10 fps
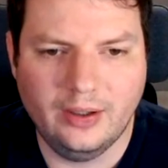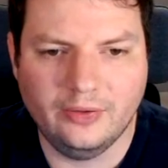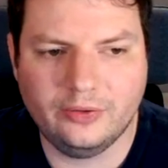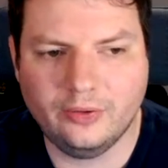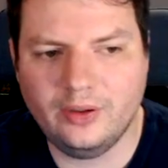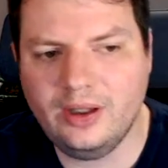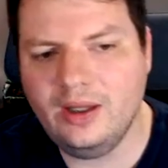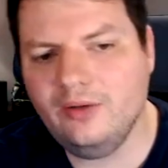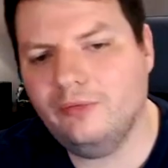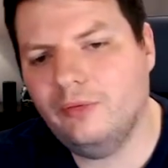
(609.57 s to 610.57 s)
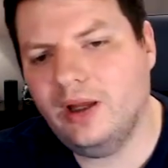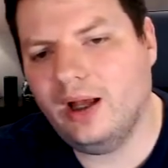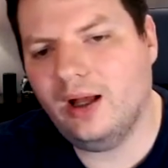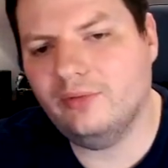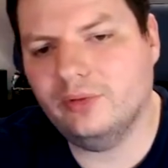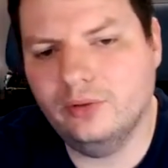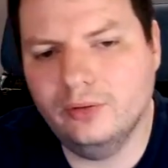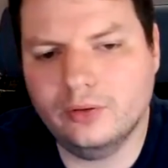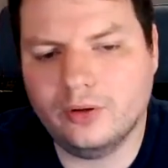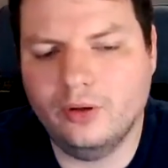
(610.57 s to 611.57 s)
So if we have a
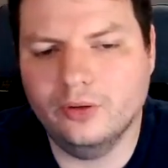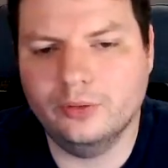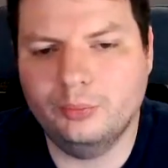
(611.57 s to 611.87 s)
look on the